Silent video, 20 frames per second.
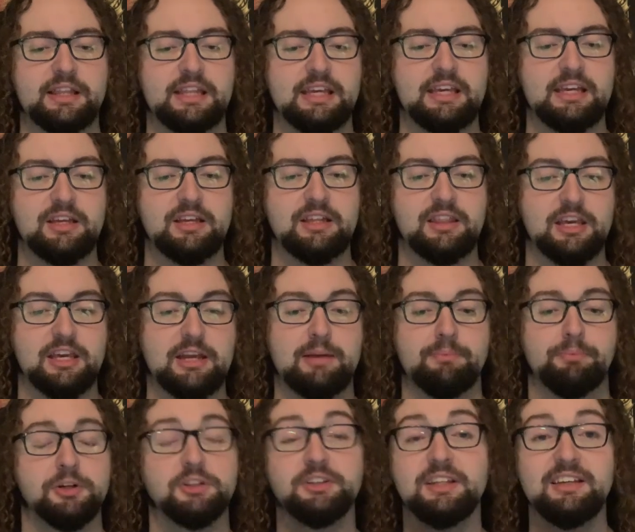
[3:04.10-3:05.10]
the
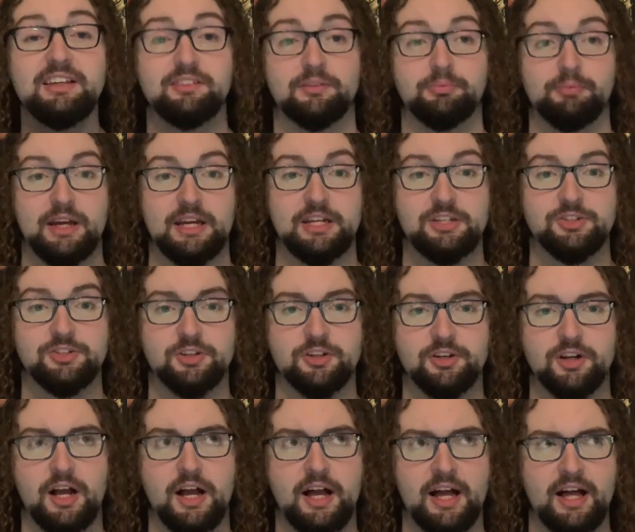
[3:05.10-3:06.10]
police
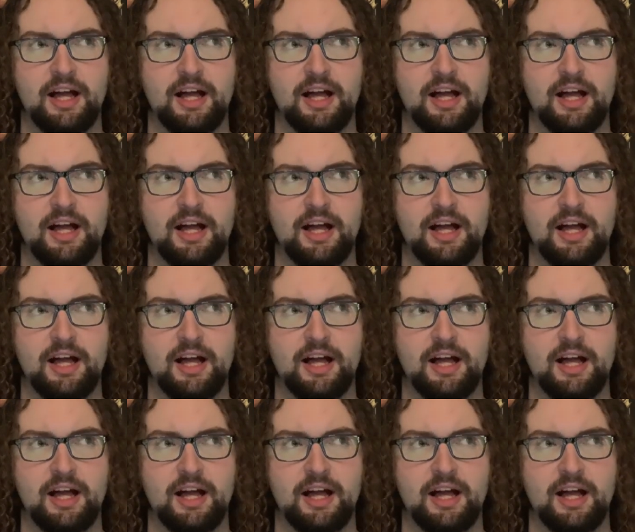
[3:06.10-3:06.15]
major,